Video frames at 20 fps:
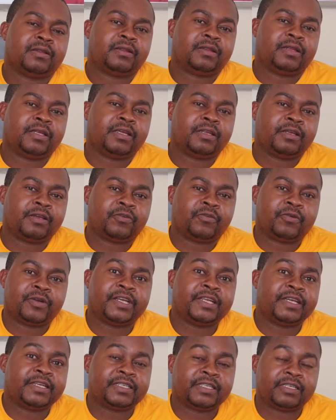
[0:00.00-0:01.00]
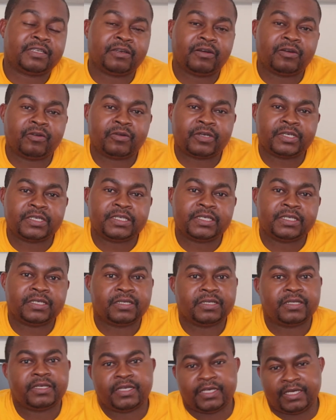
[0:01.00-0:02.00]
the connected load,
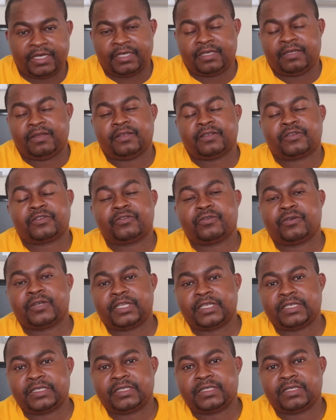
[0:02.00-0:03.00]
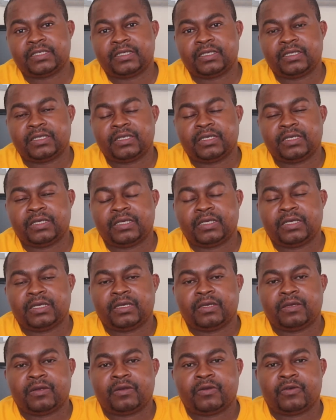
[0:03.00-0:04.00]
and the storage.
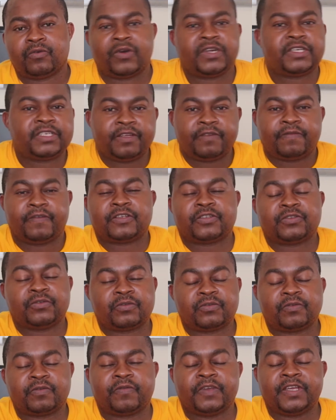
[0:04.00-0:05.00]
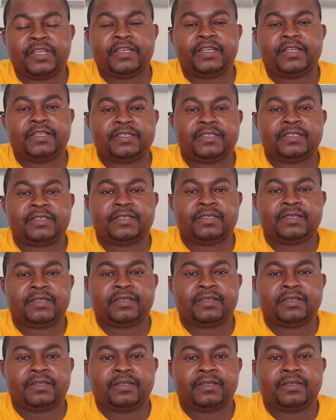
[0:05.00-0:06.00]
Whatever source of energy
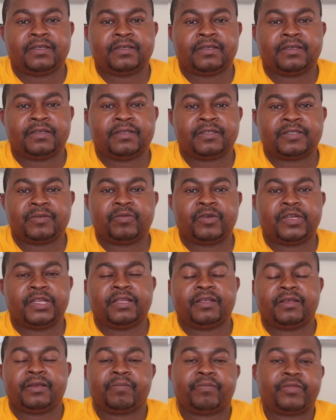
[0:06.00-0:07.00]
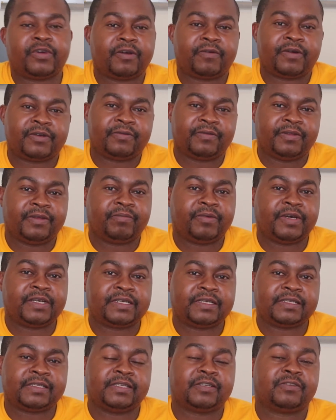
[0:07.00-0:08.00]
is bringing power to the
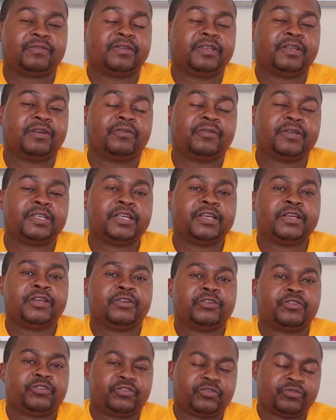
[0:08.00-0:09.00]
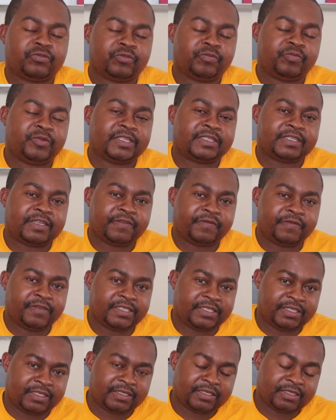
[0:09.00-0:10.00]
batteries and to the load should be
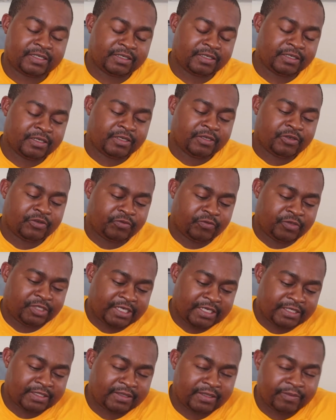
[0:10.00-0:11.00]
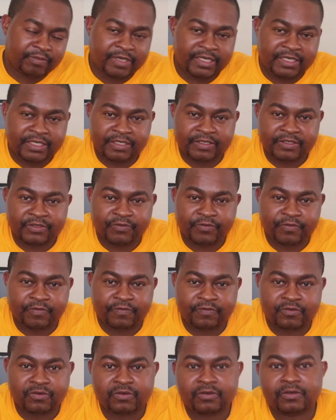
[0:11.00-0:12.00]
sufficient to charge the batteries to
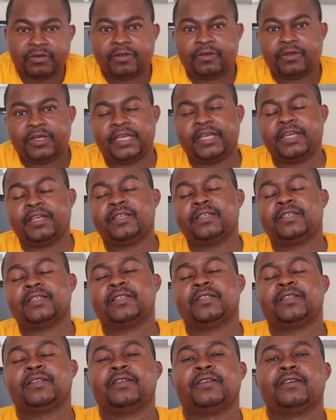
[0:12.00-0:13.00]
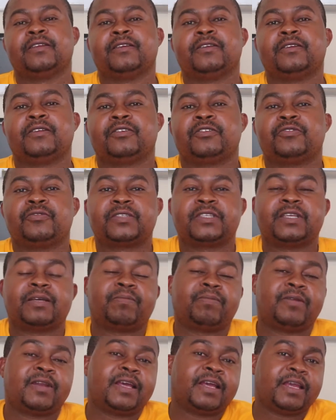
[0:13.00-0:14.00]
full and to
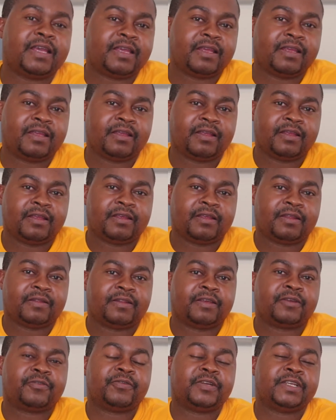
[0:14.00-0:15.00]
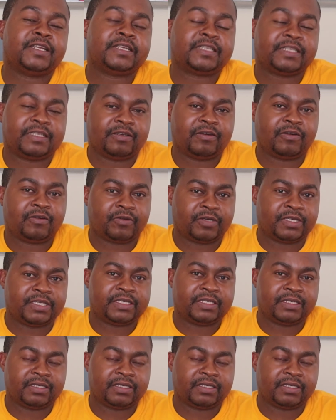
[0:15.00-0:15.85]
supply the connected load.